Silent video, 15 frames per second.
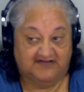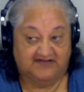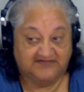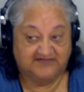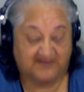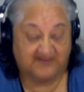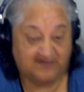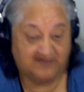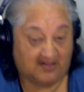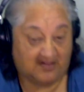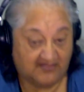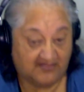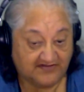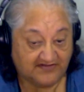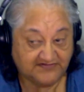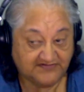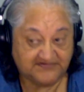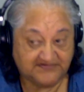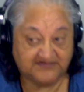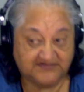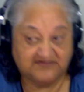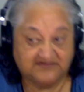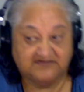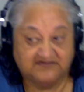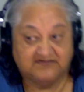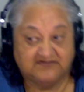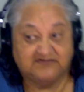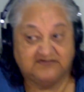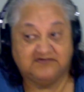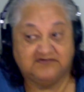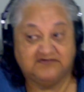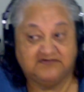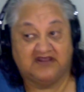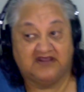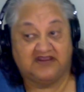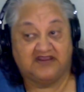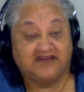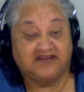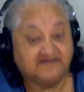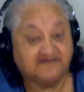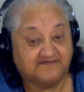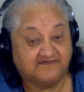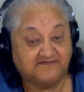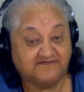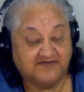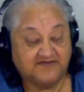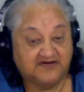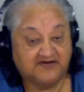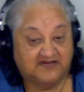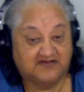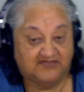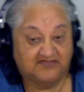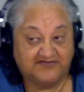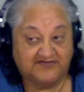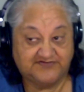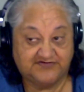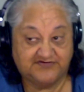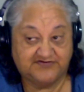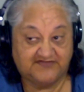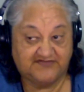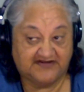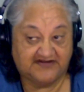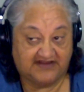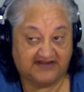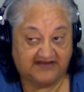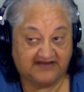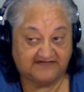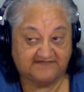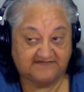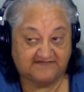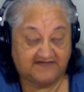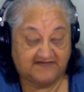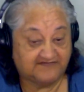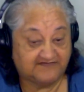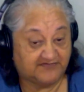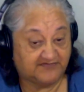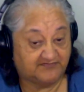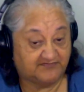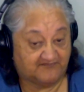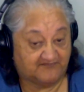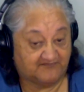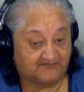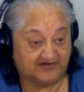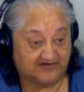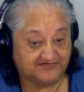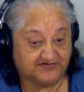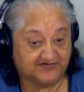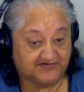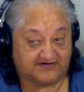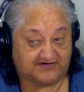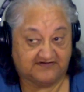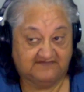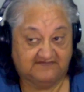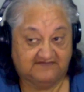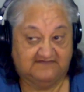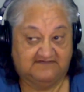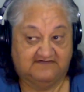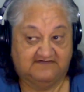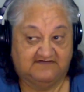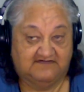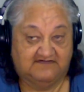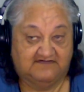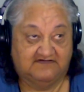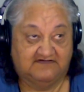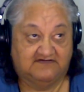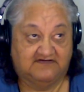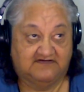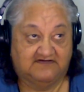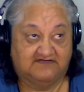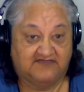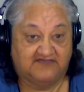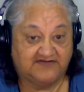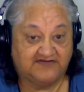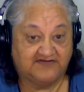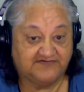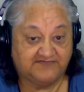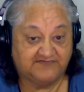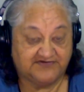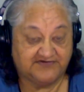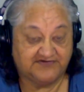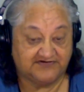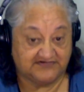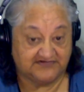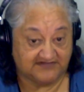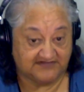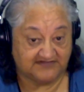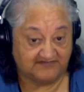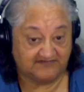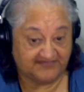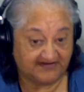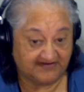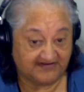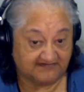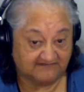So those who are active, those 2 that are active have to follow suit. They should be doing the same thing.